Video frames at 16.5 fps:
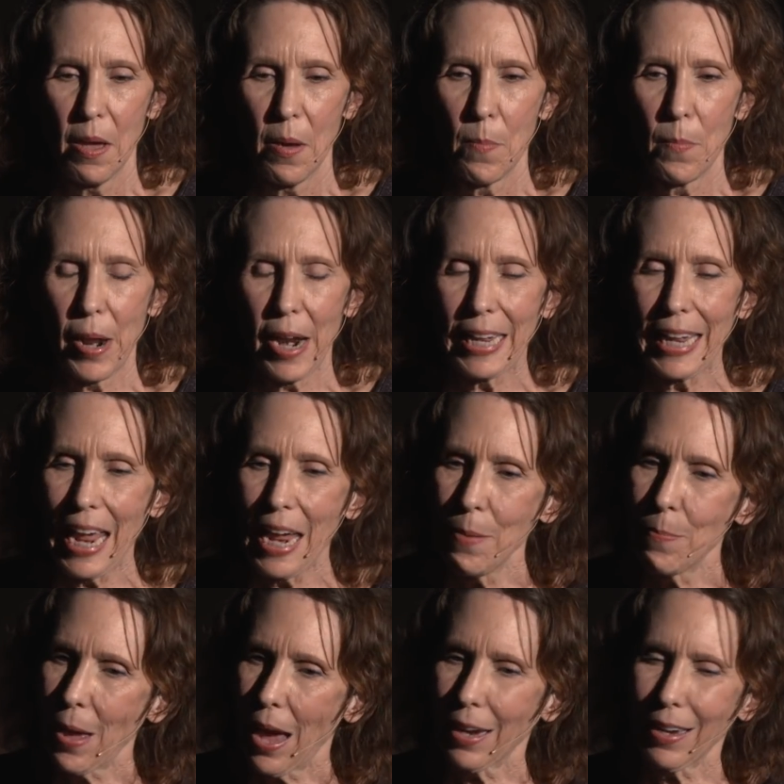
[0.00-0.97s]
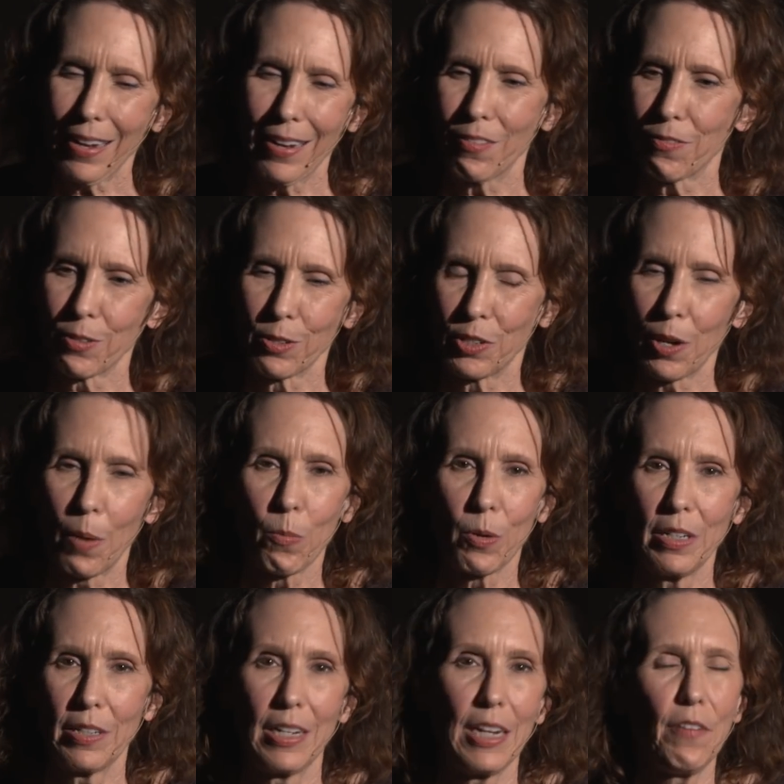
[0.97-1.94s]
But I came back, for some
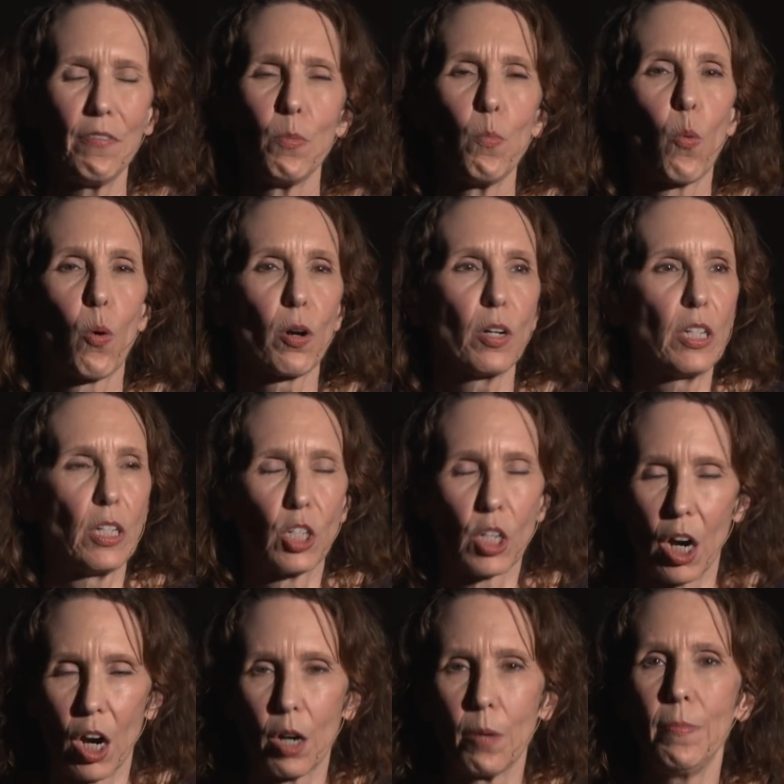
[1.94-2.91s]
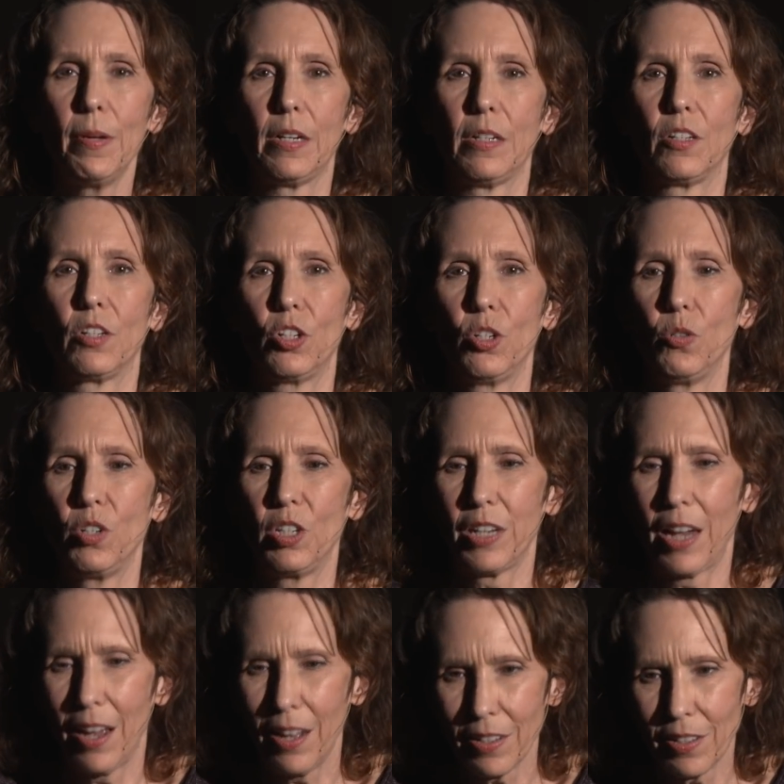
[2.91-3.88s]
reason, even more determined to
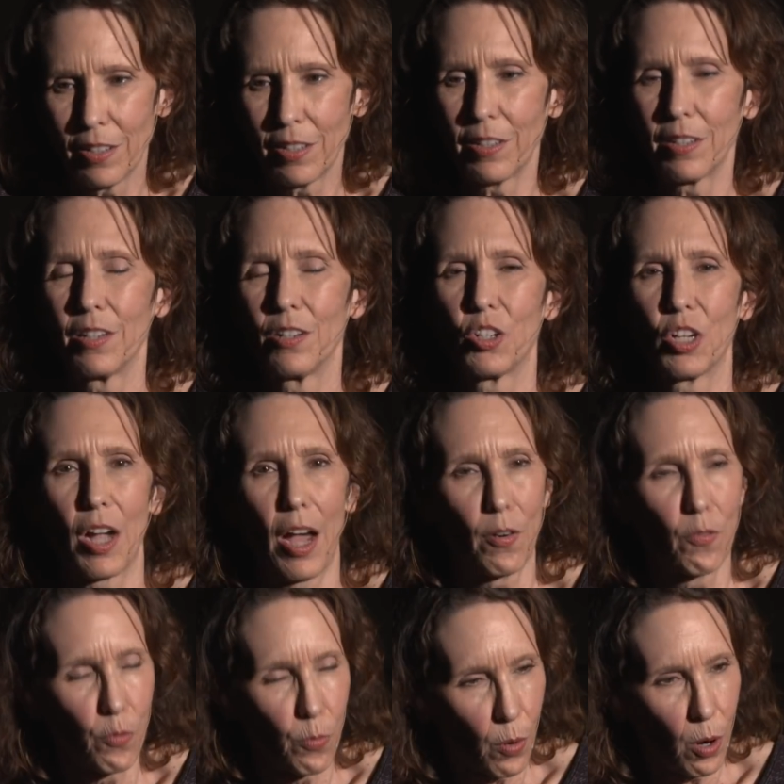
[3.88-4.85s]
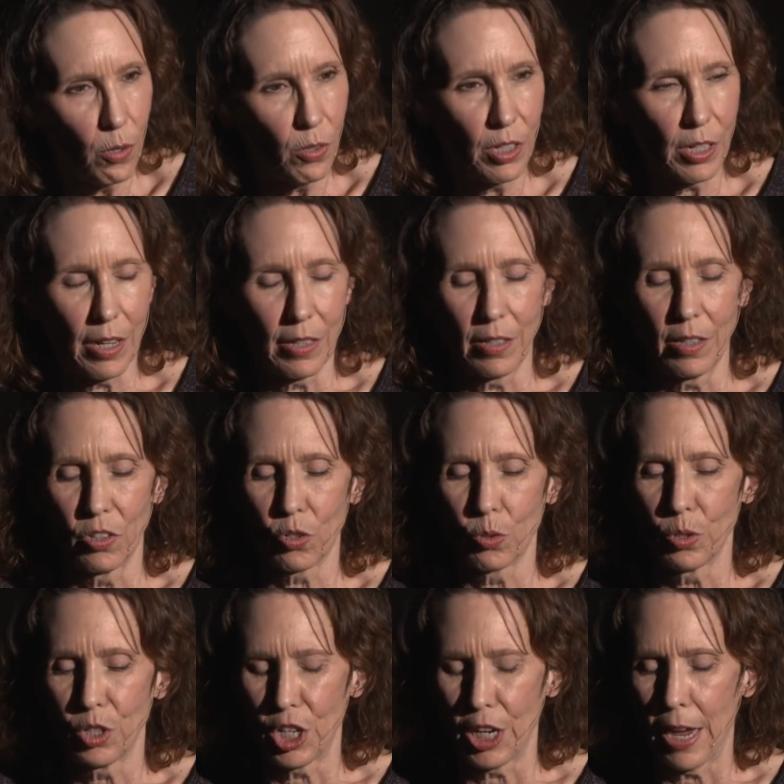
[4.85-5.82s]
kind of road test this
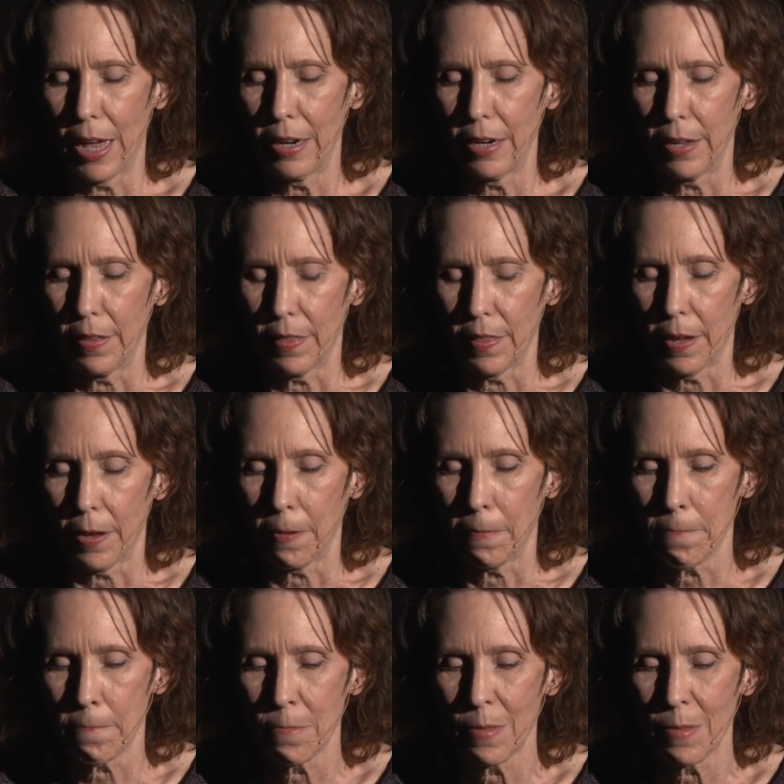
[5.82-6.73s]
Christianity thing.